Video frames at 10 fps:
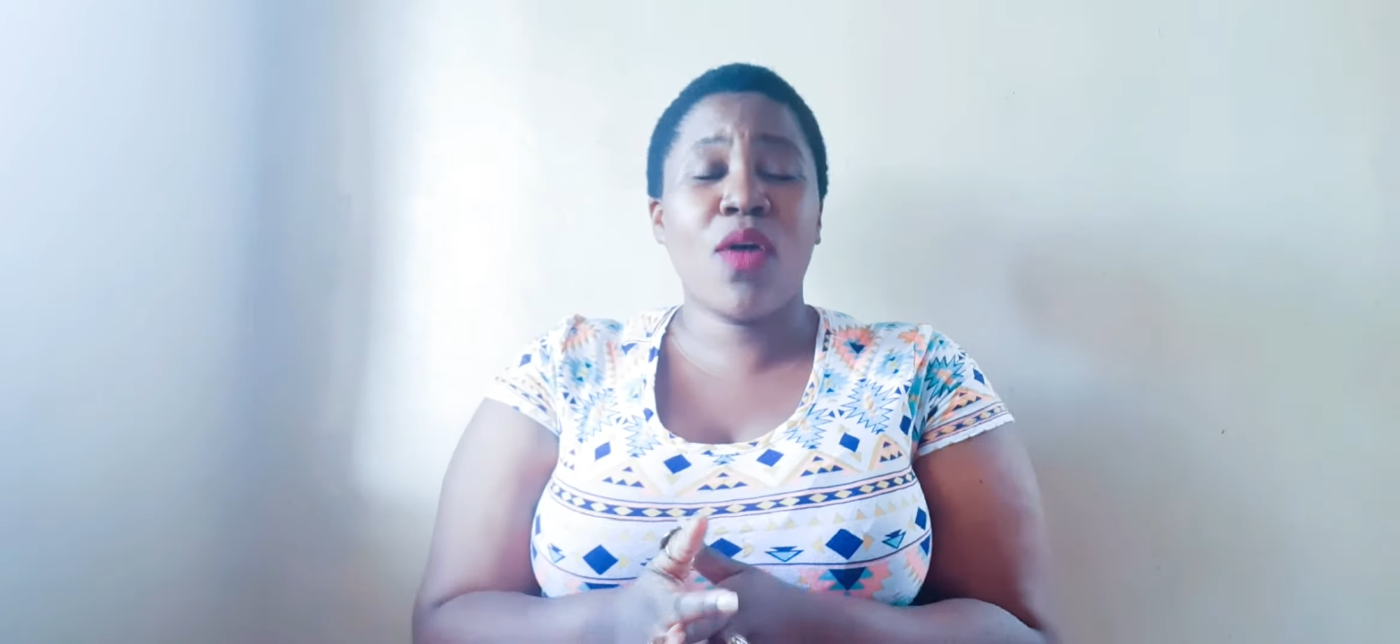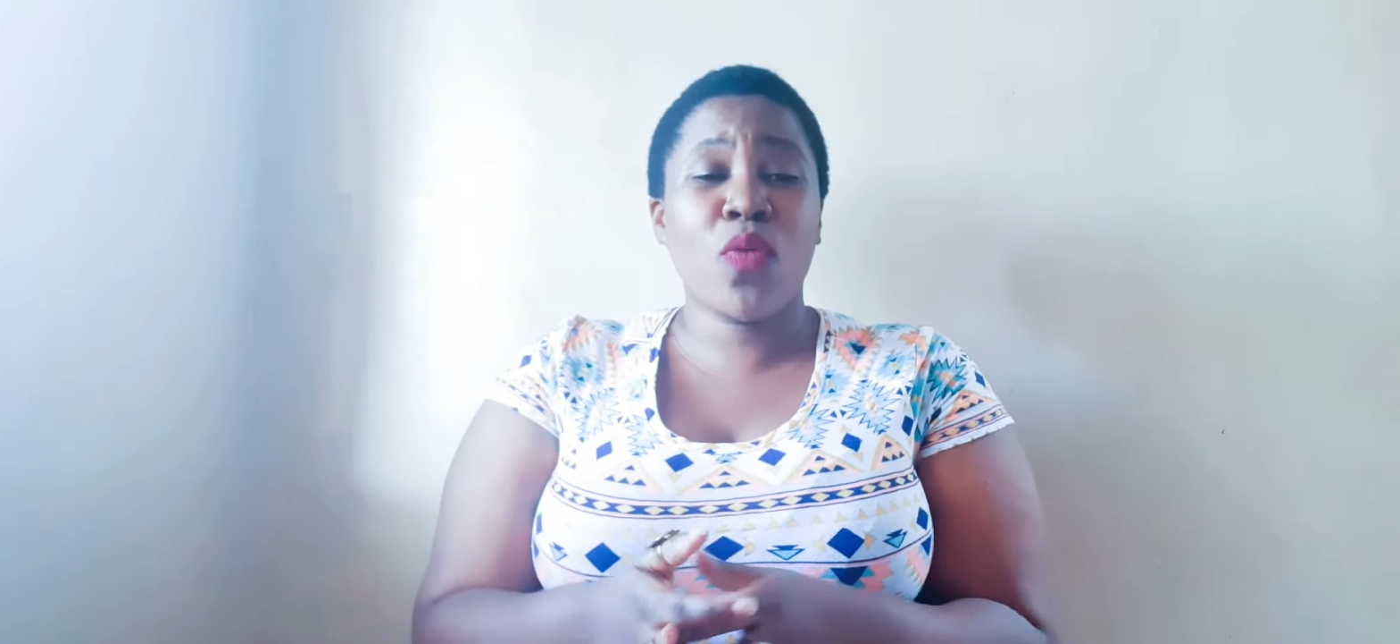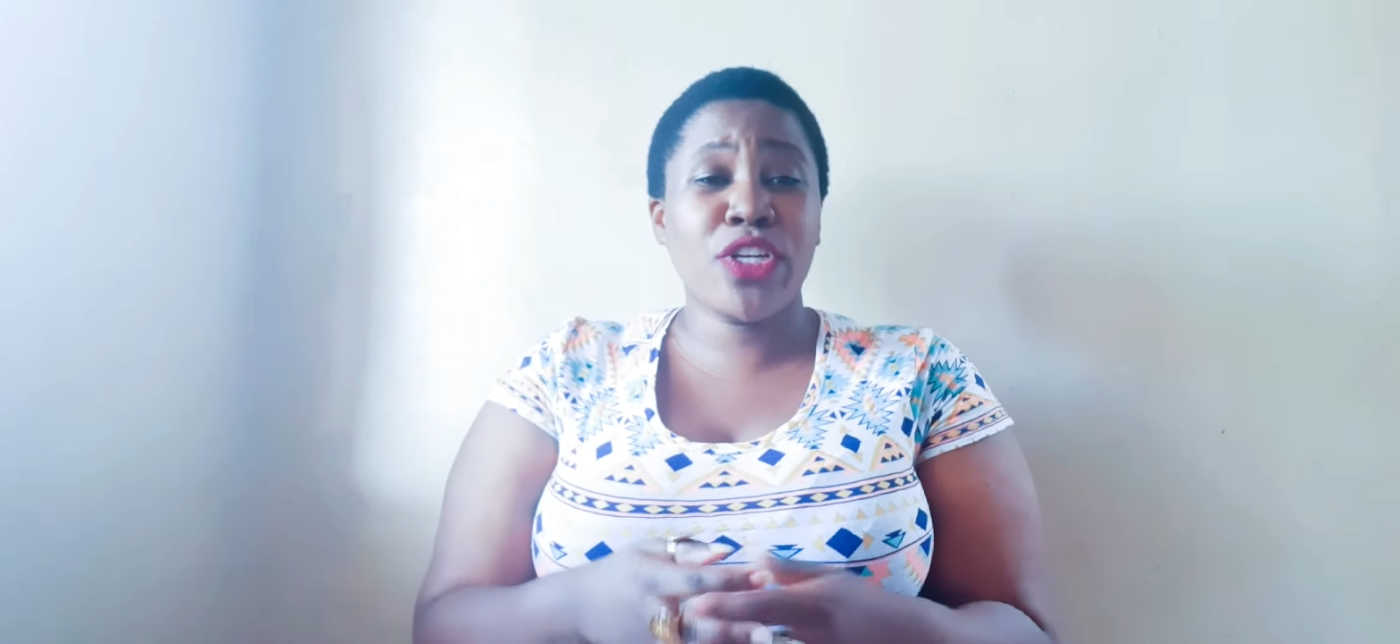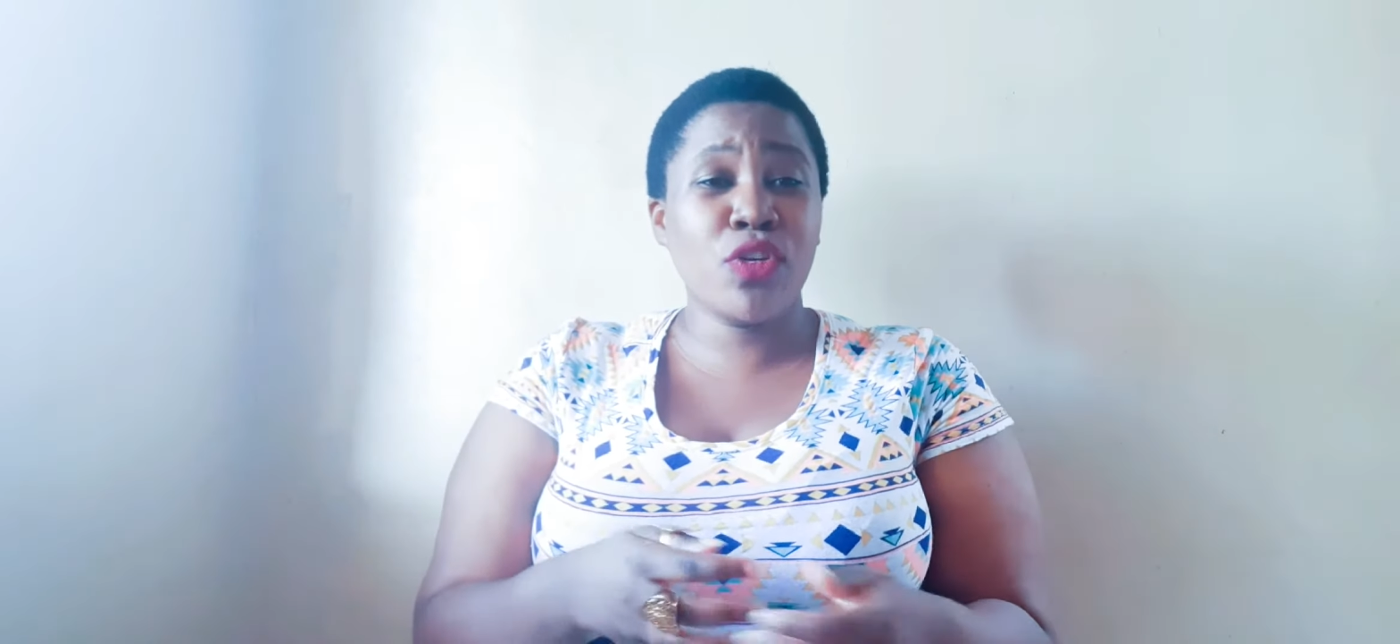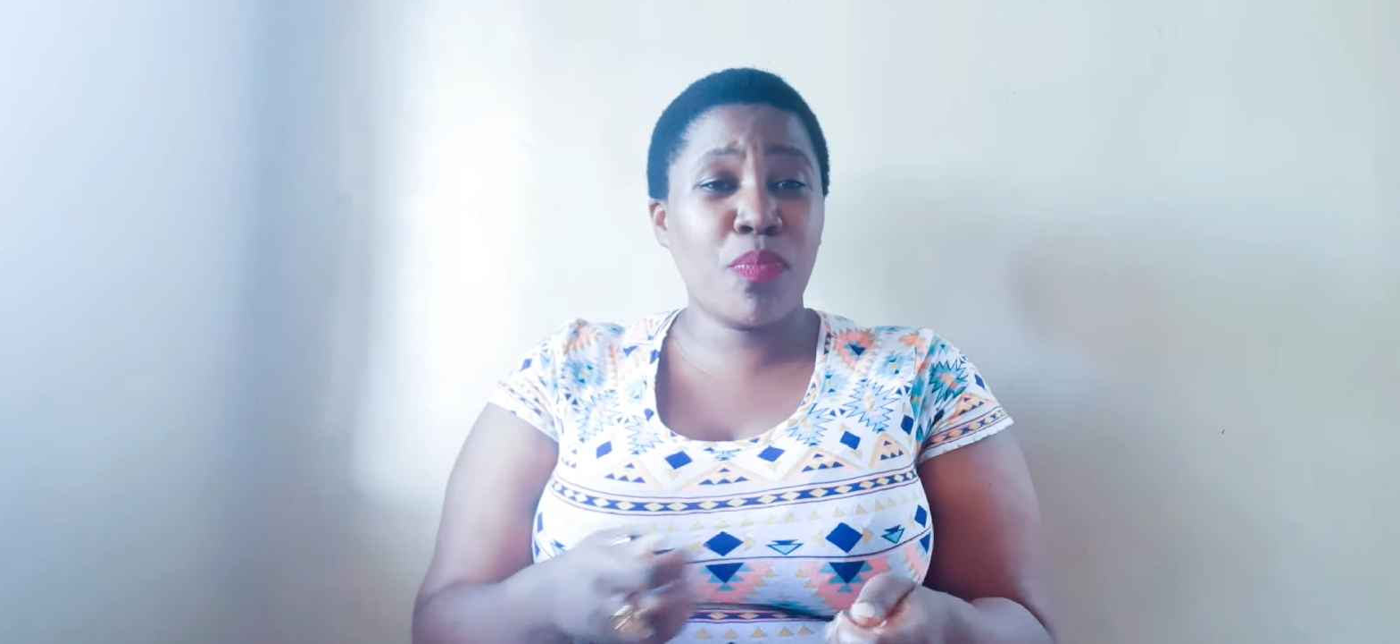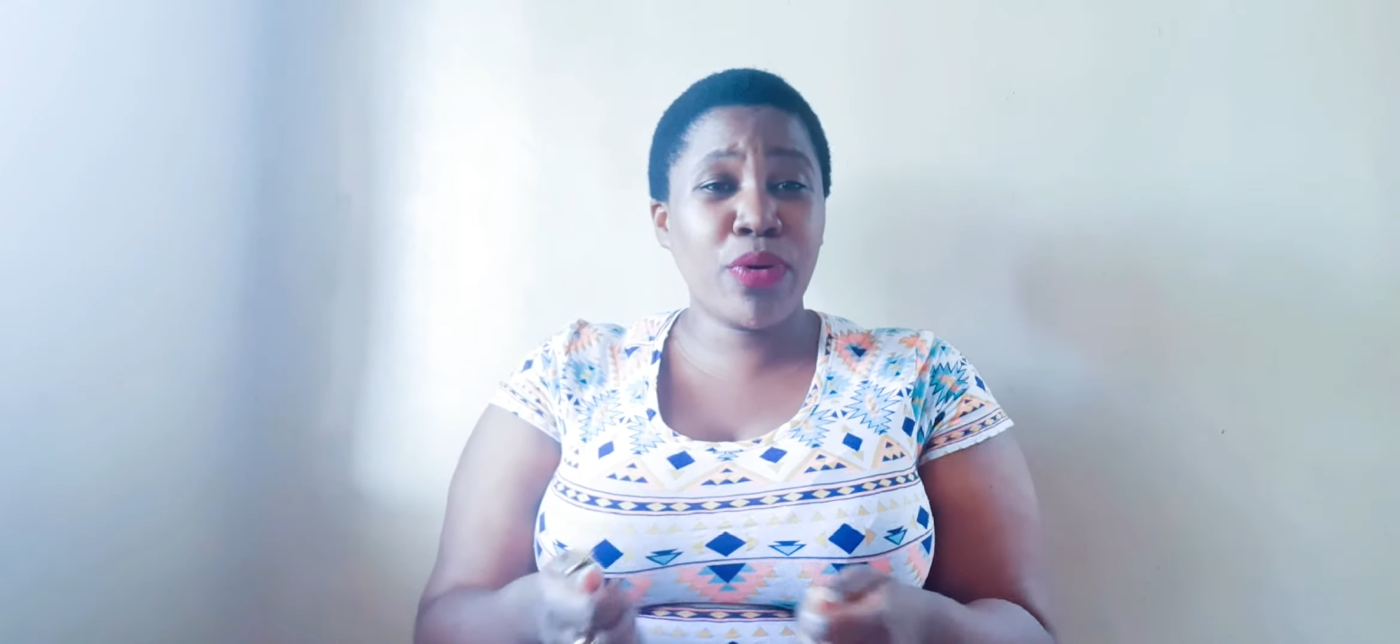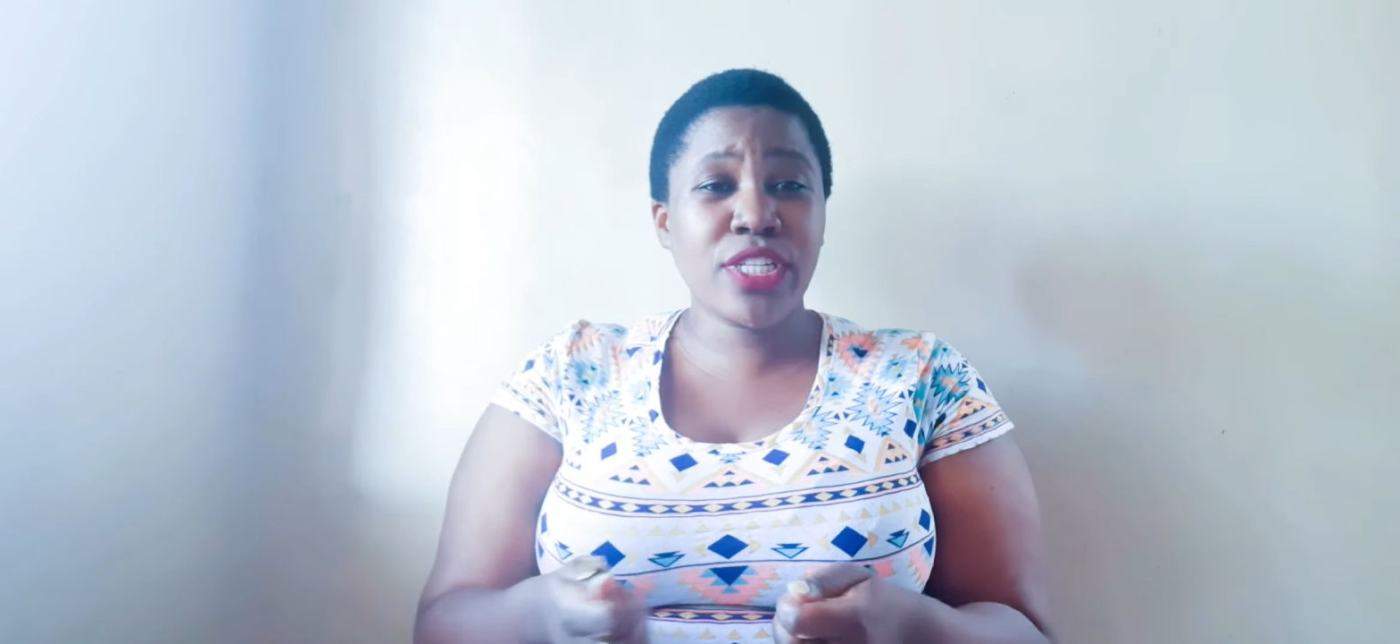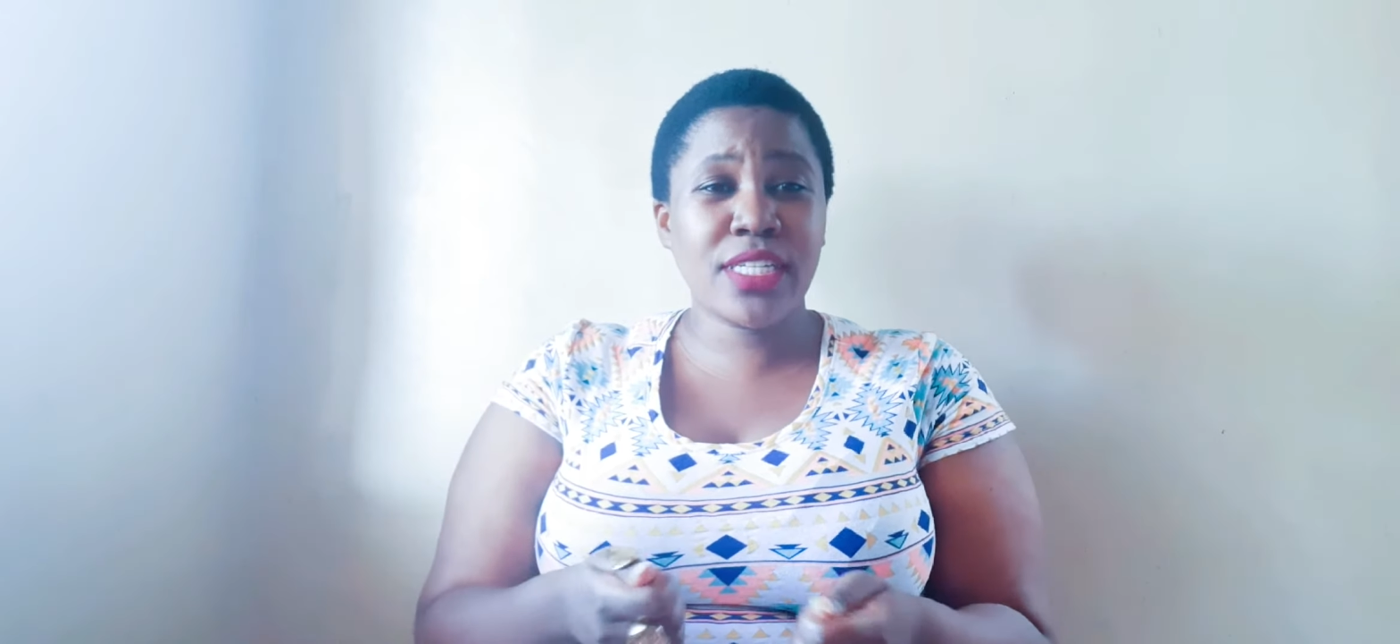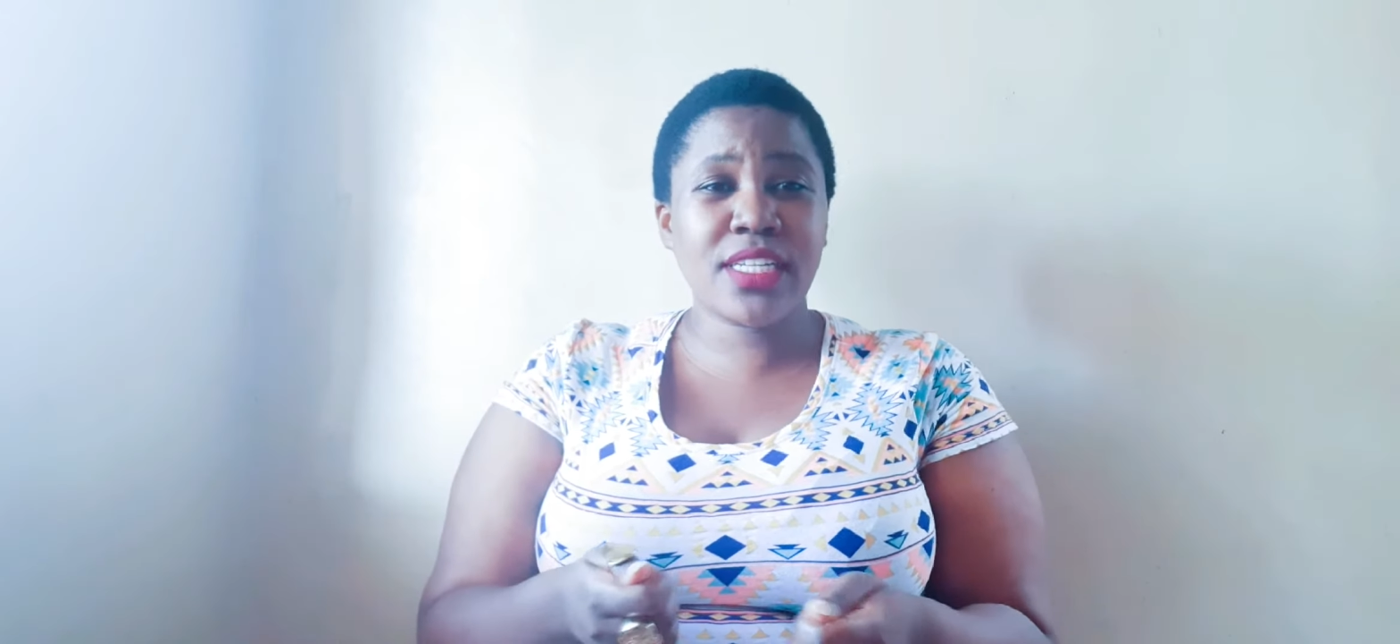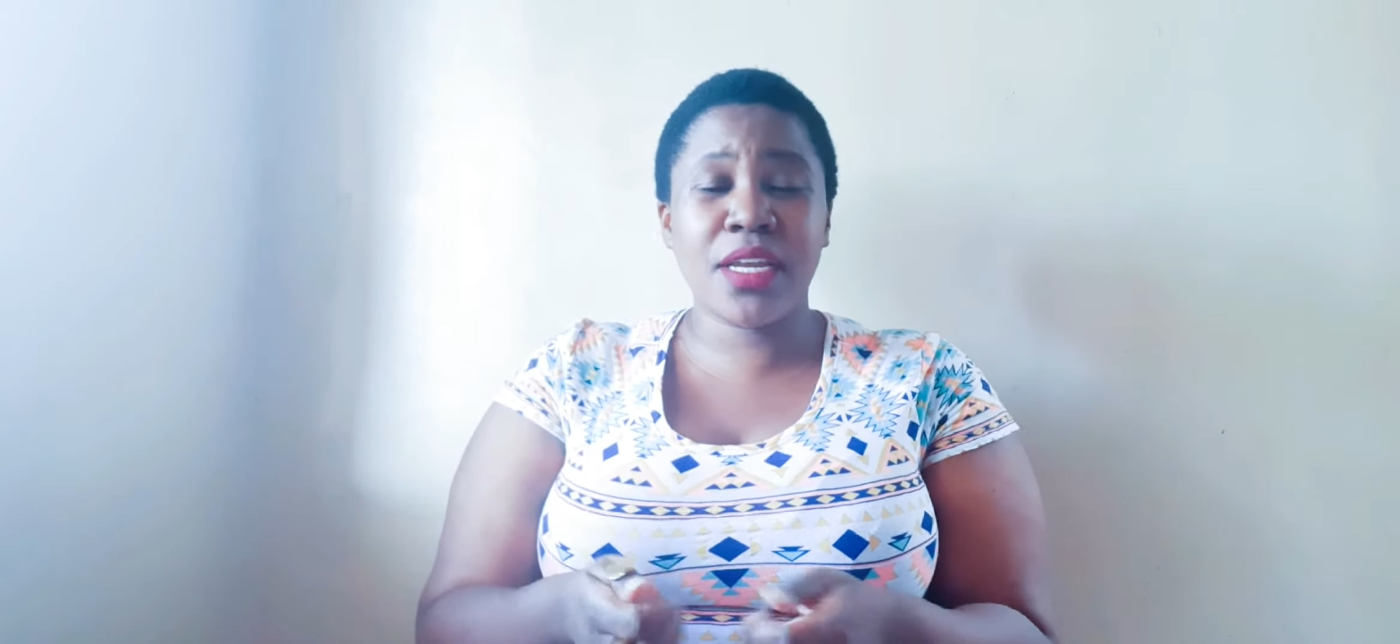when you
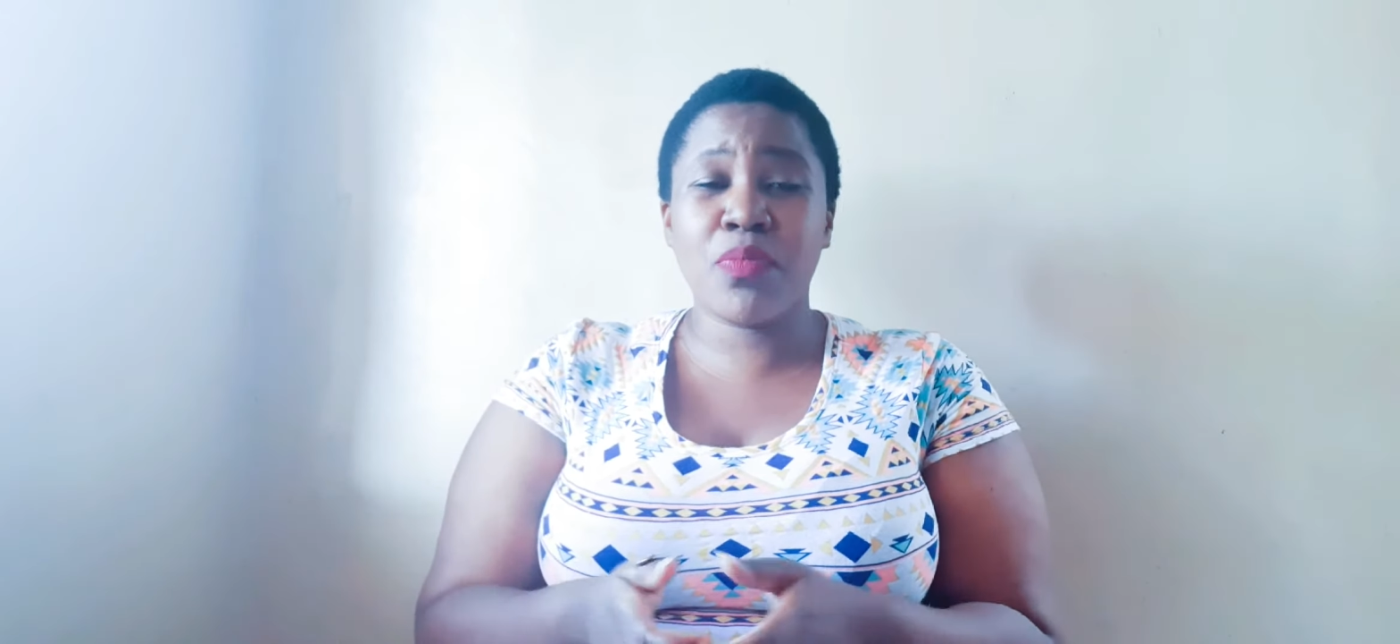put it